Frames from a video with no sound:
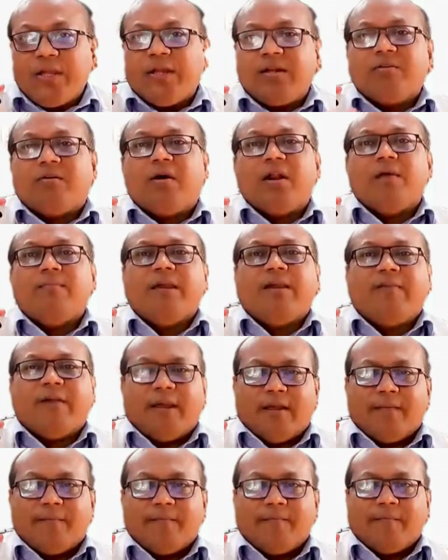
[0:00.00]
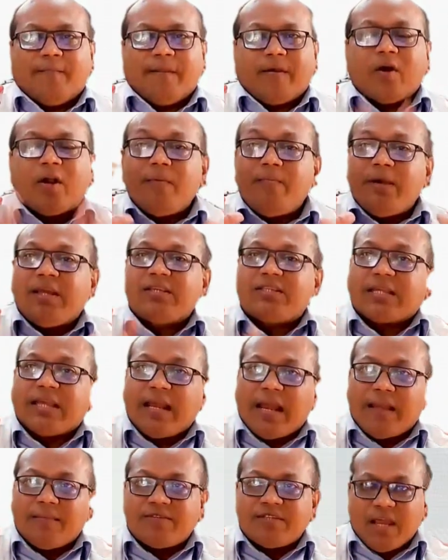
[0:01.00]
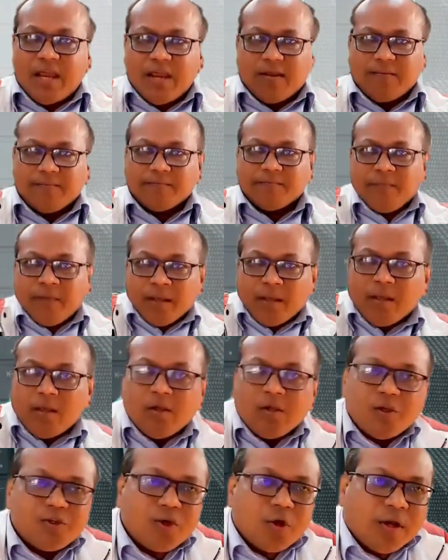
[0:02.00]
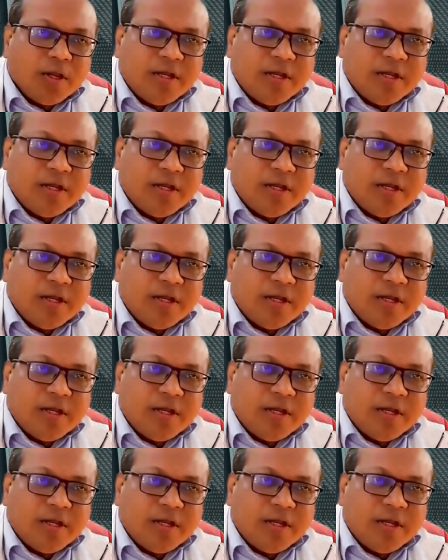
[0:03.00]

it on a big way, on a big scale, I'm saying. So